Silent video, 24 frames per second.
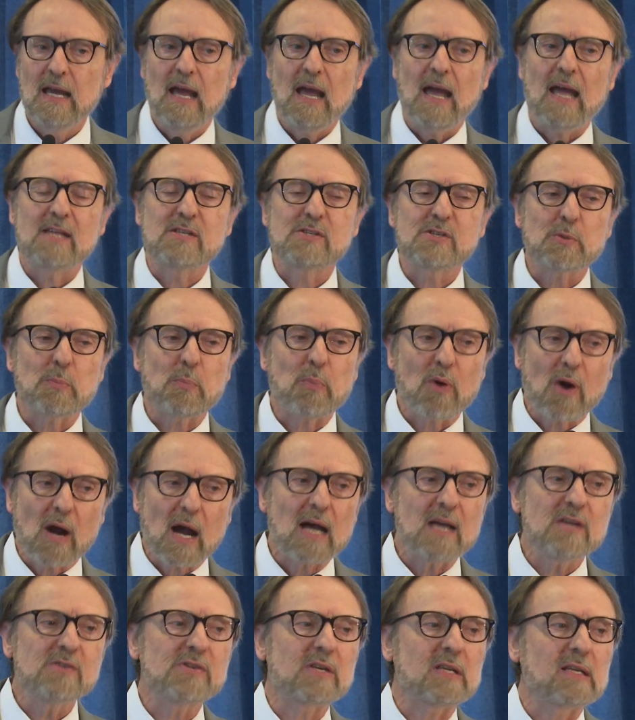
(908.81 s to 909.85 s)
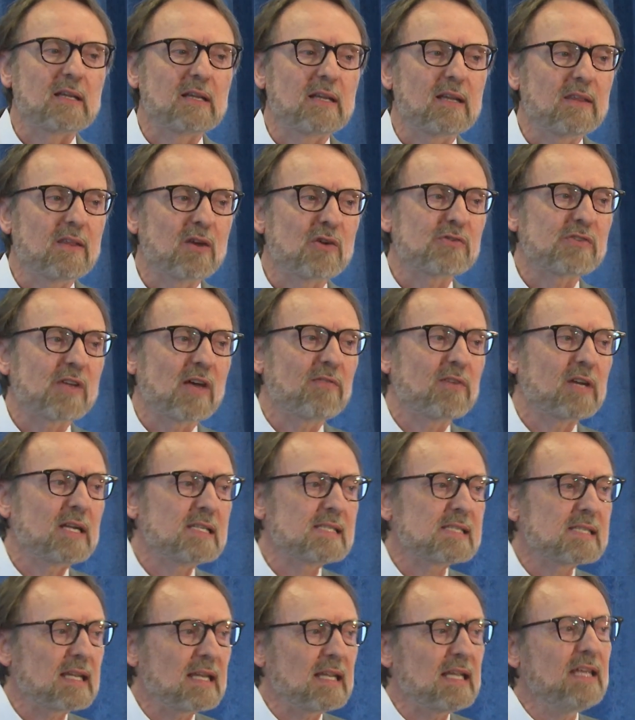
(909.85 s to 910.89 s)
And surprisingly, there's
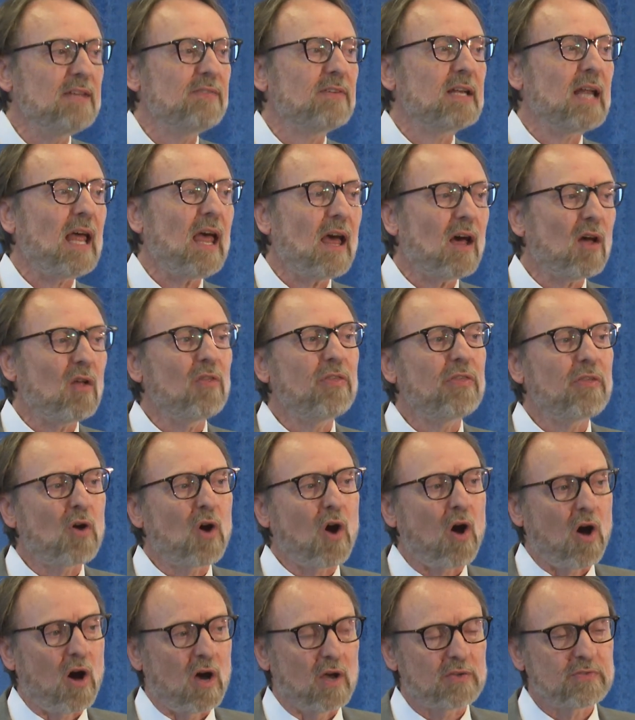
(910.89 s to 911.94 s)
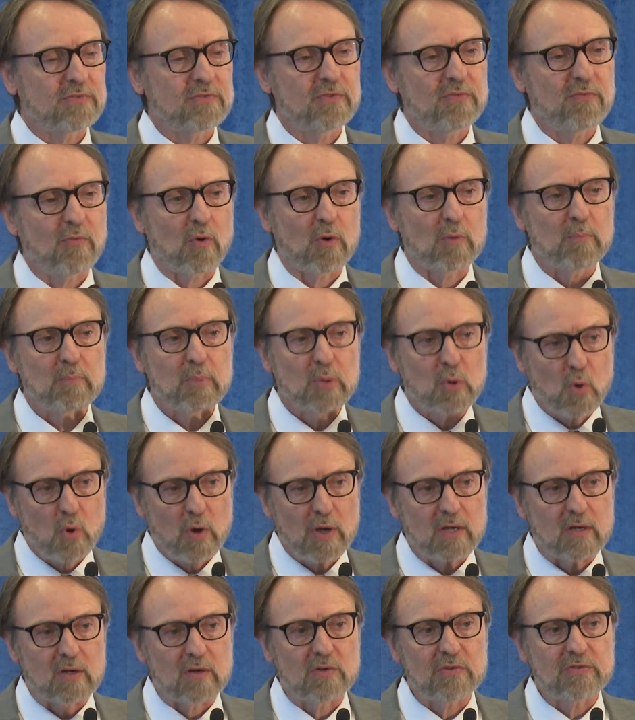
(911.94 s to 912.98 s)
evidence that even health costs for
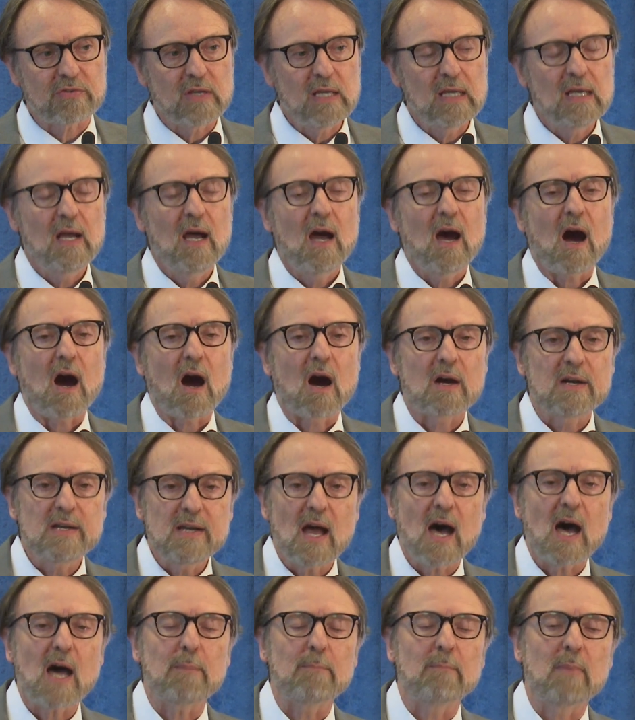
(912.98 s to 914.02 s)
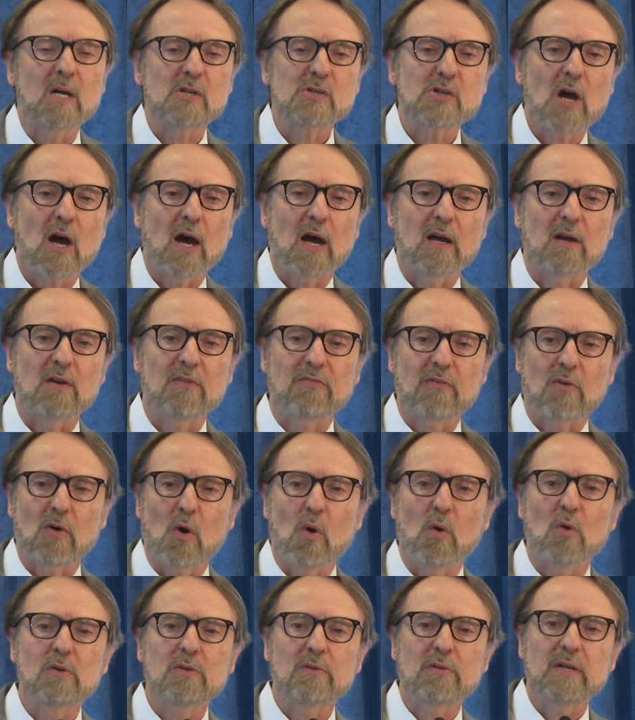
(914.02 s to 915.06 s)
employers are not much higher for
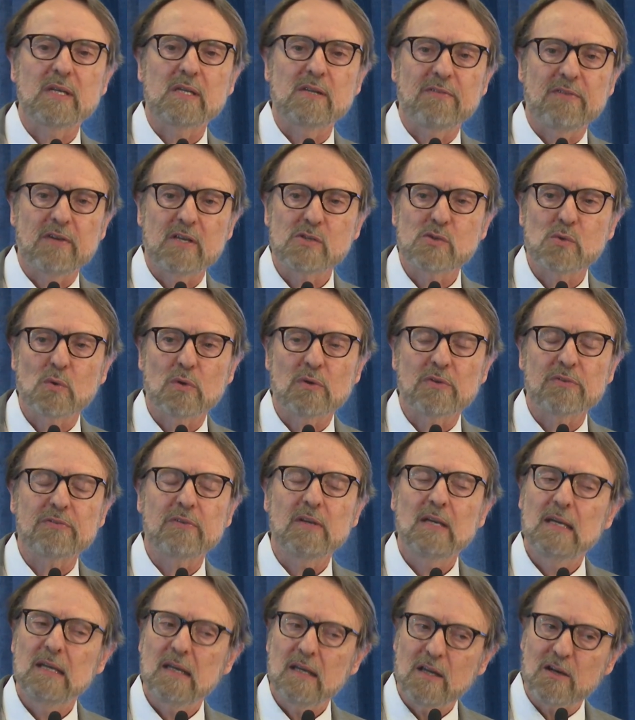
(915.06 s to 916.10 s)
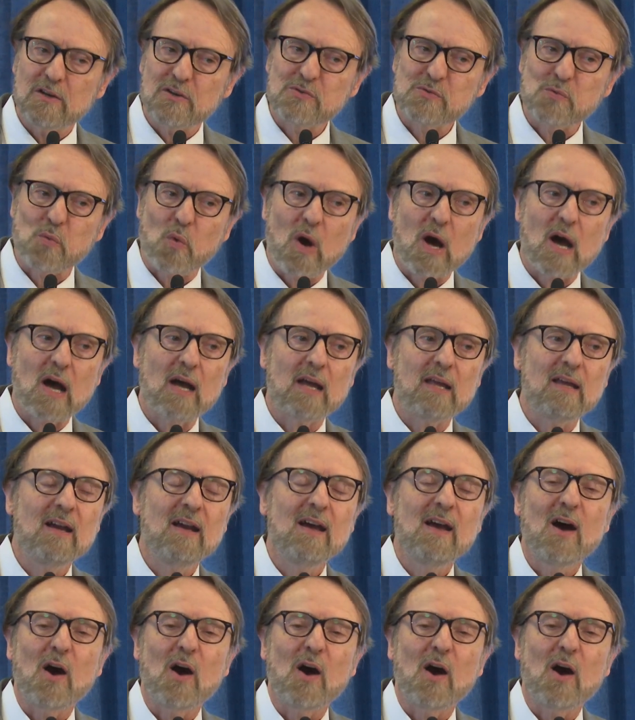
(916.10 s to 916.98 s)
older individuals. Here's why.